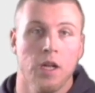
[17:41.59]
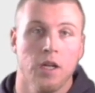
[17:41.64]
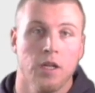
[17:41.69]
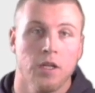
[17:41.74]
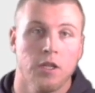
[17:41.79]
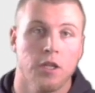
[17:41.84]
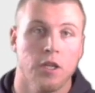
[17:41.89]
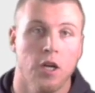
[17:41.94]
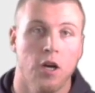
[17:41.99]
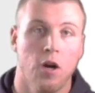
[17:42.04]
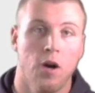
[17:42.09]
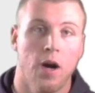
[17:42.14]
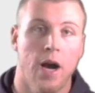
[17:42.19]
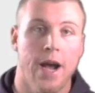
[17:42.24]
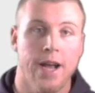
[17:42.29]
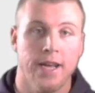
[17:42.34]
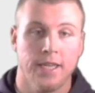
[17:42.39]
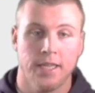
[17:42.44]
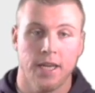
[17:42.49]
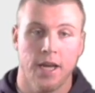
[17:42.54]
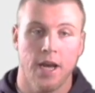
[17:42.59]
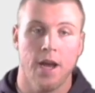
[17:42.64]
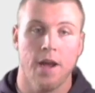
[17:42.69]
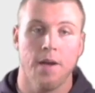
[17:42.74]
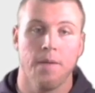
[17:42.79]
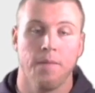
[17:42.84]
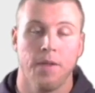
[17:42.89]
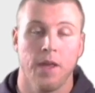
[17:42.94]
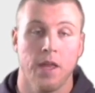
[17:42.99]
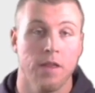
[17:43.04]
So I
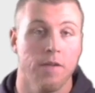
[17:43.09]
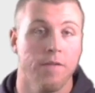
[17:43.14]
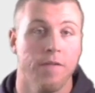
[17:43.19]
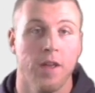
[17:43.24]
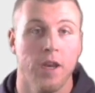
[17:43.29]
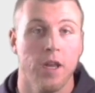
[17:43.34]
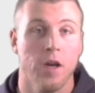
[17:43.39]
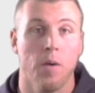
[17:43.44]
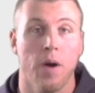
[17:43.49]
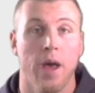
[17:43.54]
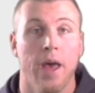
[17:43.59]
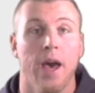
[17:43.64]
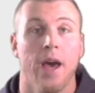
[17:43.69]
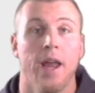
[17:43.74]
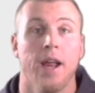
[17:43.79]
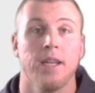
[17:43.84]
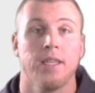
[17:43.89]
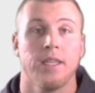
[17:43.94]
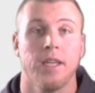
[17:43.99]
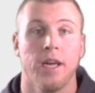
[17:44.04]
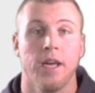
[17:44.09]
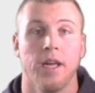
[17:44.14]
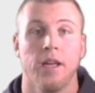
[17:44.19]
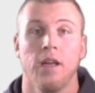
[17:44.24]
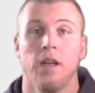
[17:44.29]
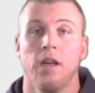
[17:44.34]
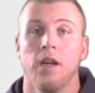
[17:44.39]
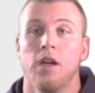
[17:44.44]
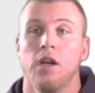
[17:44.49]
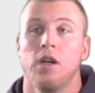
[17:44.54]
say, in the video ad, I
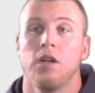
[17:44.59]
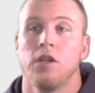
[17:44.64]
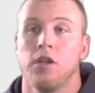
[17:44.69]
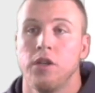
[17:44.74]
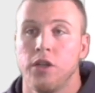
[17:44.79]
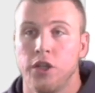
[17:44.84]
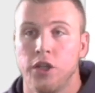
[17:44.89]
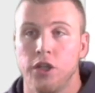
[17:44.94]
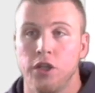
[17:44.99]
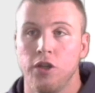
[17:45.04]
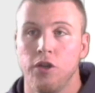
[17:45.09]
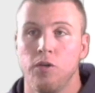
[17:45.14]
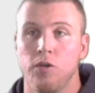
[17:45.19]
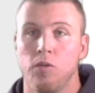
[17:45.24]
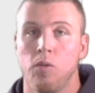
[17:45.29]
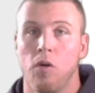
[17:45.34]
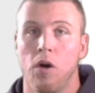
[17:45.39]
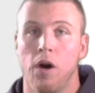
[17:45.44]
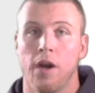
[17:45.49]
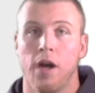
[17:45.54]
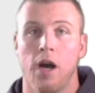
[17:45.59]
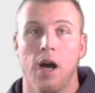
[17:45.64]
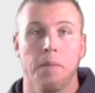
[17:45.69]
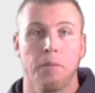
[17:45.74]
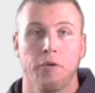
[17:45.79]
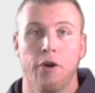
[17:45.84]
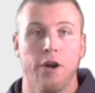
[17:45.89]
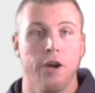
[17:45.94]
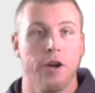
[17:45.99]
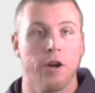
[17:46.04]
say, do you want to
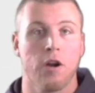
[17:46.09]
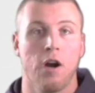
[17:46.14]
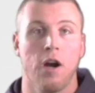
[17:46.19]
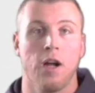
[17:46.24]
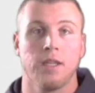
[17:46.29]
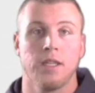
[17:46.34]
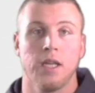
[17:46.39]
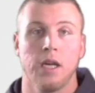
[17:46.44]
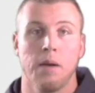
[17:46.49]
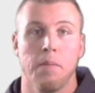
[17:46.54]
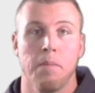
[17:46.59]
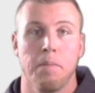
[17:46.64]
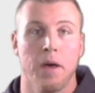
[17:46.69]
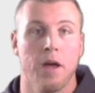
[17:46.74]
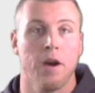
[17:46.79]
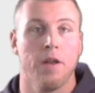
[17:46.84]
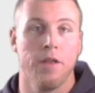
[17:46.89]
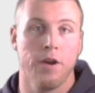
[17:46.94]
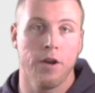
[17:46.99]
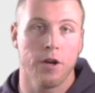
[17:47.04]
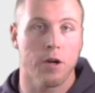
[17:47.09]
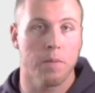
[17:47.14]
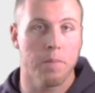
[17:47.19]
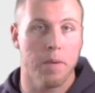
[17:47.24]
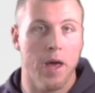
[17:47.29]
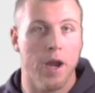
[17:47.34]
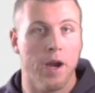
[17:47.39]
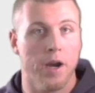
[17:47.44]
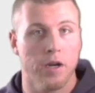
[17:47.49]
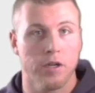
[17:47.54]
upgrade your content better than your
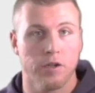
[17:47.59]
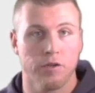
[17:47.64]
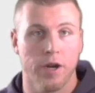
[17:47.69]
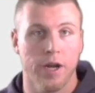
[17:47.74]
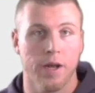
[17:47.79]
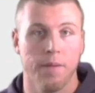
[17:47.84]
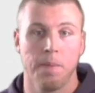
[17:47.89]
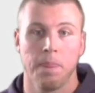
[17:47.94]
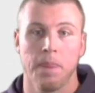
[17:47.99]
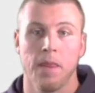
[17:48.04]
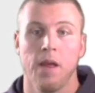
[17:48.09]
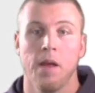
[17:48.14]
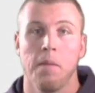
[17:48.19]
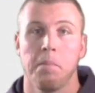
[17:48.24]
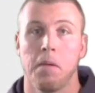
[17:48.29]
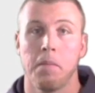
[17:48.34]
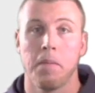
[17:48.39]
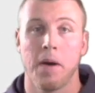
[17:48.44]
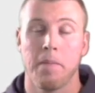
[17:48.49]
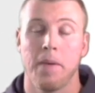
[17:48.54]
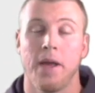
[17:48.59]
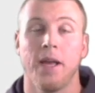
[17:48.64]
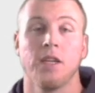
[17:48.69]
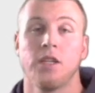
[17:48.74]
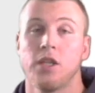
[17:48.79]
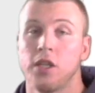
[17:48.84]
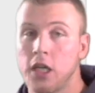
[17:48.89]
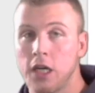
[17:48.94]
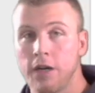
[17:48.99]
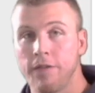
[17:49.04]
competitors, right? But my main
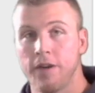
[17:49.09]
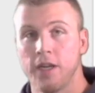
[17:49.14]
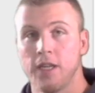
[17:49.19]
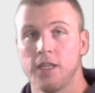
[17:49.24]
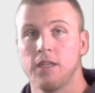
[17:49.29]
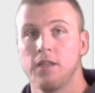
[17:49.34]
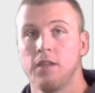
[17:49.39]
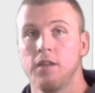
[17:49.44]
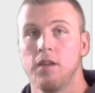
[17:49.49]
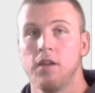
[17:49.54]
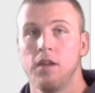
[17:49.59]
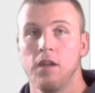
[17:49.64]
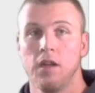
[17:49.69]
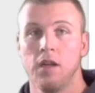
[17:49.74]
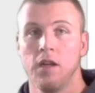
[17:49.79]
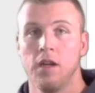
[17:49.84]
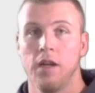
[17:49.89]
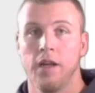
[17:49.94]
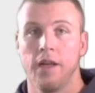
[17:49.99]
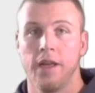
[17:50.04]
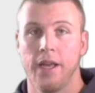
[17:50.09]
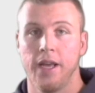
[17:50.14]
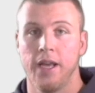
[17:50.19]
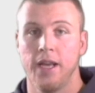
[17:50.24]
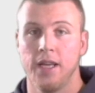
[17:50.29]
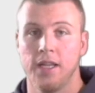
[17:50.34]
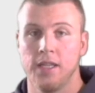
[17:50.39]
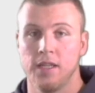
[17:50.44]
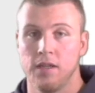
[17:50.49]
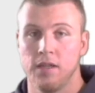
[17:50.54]
service
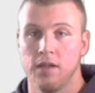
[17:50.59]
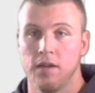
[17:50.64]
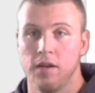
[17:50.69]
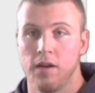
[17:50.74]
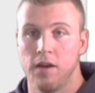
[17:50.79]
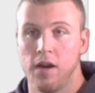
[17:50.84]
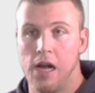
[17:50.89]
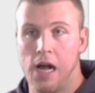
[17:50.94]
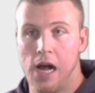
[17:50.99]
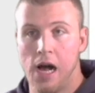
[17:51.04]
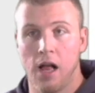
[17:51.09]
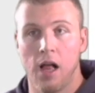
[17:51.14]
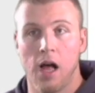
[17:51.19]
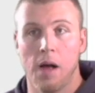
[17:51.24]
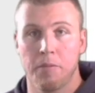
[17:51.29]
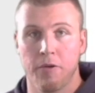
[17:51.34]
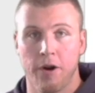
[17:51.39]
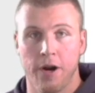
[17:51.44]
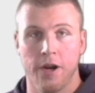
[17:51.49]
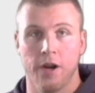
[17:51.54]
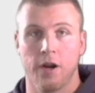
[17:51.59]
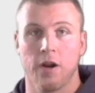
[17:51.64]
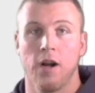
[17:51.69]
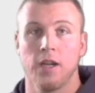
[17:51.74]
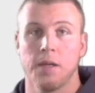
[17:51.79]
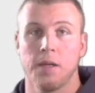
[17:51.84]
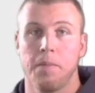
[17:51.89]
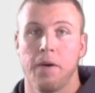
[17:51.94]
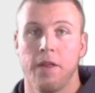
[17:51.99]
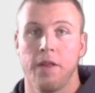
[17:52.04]
is, I'll upgrade your
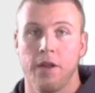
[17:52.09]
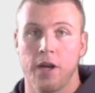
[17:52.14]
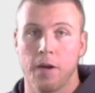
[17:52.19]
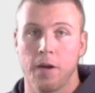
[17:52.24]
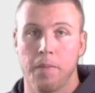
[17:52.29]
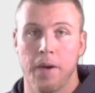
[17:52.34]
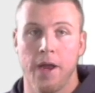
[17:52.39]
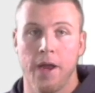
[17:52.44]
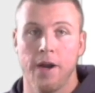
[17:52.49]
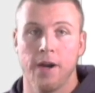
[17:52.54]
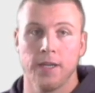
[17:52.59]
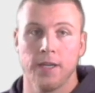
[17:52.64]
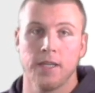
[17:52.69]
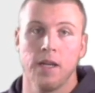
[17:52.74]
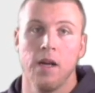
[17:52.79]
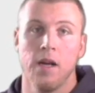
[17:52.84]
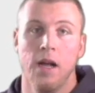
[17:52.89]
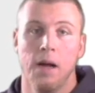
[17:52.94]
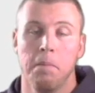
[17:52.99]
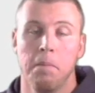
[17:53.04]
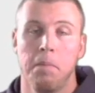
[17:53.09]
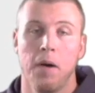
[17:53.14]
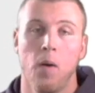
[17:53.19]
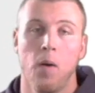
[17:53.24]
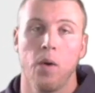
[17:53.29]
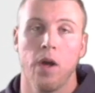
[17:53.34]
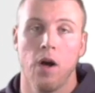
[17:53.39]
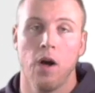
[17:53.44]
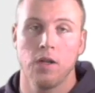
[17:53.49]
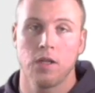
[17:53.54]
content better than your competitors,
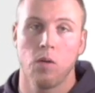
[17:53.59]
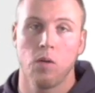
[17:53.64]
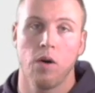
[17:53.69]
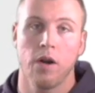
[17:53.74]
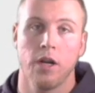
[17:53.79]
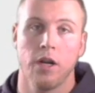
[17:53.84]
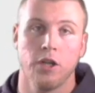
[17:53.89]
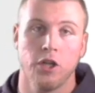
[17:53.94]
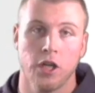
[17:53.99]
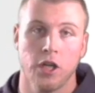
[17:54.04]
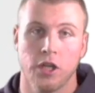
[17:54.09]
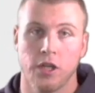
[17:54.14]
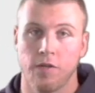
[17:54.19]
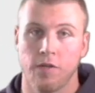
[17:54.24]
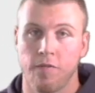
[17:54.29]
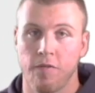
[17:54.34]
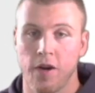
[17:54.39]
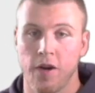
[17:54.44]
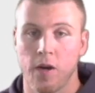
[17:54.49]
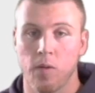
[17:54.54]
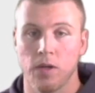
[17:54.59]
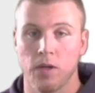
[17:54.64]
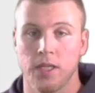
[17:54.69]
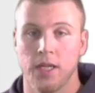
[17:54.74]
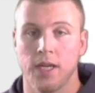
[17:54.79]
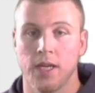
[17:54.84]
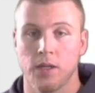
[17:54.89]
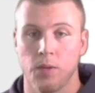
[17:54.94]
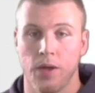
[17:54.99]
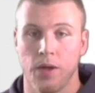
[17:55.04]
but we also want to adjust your
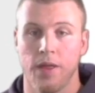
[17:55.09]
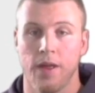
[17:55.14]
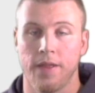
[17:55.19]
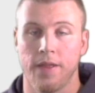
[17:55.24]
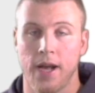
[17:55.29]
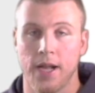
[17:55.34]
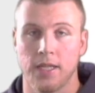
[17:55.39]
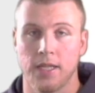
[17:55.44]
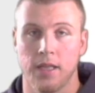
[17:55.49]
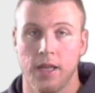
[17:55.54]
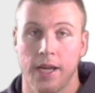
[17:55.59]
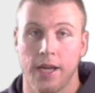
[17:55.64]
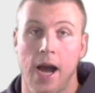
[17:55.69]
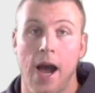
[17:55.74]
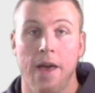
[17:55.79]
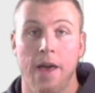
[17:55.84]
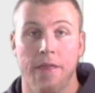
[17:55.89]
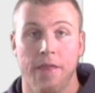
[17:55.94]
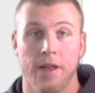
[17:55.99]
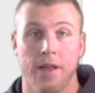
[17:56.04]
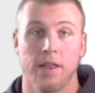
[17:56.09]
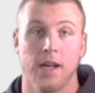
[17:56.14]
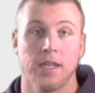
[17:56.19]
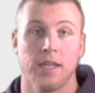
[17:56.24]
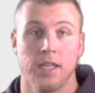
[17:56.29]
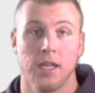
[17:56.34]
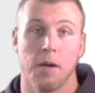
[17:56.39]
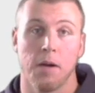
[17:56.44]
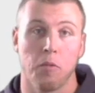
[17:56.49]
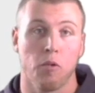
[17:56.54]
frequency because we think I think that's
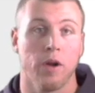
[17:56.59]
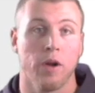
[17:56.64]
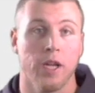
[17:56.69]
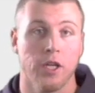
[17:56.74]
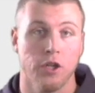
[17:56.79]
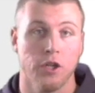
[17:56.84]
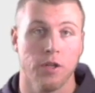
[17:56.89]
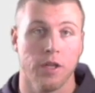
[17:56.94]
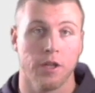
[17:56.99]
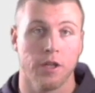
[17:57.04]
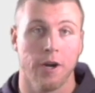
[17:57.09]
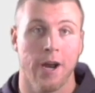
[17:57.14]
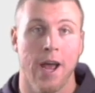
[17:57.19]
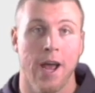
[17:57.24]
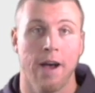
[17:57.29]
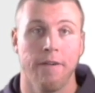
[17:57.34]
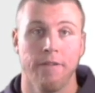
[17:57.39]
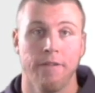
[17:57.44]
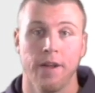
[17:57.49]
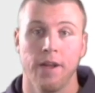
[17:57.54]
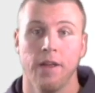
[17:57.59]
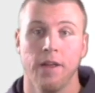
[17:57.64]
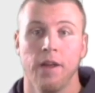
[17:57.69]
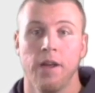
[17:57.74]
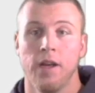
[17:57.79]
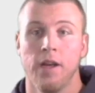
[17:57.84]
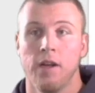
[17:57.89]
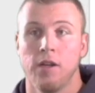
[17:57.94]
the #1 issue that they're having.